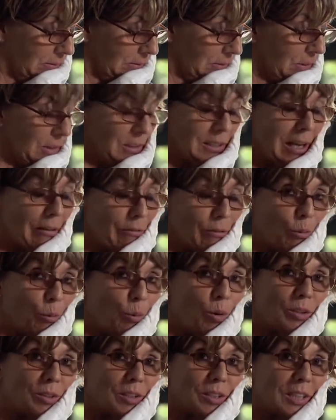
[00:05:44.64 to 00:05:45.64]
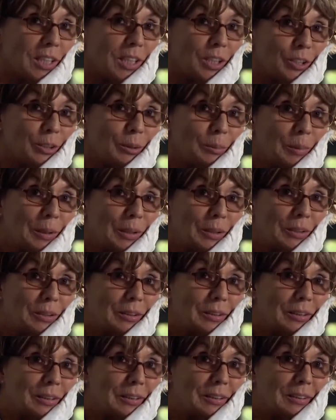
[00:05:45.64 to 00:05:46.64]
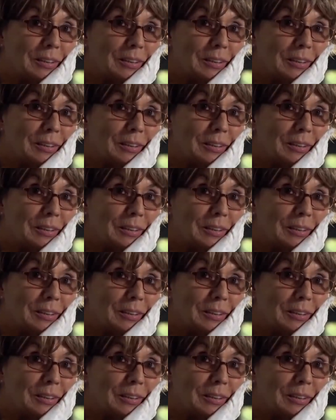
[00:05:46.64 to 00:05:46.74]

He never was station master.